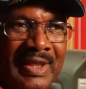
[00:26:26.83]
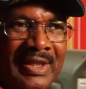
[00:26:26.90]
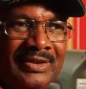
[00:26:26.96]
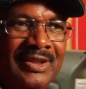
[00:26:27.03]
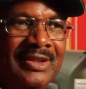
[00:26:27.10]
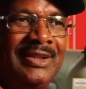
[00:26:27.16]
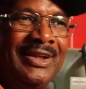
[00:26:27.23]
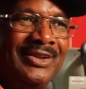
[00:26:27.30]

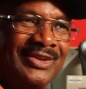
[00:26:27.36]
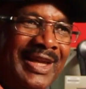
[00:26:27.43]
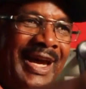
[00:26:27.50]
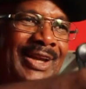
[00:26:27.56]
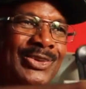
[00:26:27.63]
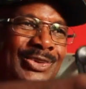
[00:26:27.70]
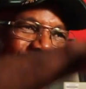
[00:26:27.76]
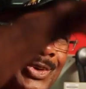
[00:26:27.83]
So these
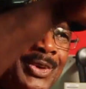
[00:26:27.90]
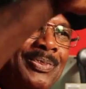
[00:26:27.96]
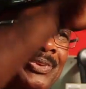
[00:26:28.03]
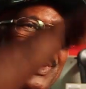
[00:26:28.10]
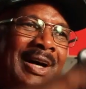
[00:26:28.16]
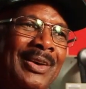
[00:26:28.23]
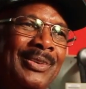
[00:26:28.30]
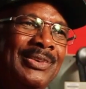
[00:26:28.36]
guys grew up
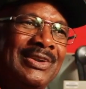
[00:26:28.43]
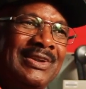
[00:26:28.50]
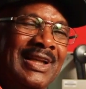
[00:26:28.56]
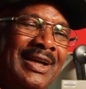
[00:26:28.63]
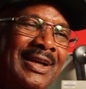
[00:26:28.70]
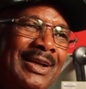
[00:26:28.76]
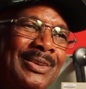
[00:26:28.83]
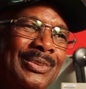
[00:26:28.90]
with
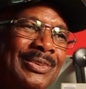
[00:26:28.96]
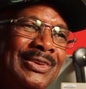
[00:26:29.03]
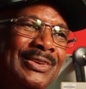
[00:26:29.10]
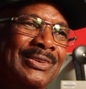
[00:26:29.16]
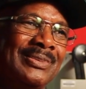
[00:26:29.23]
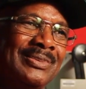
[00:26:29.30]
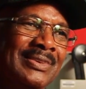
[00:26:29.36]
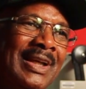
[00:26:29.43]

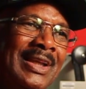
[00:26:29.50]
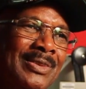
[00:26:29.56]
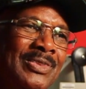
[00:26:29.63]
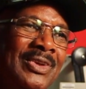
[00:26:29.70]
reggae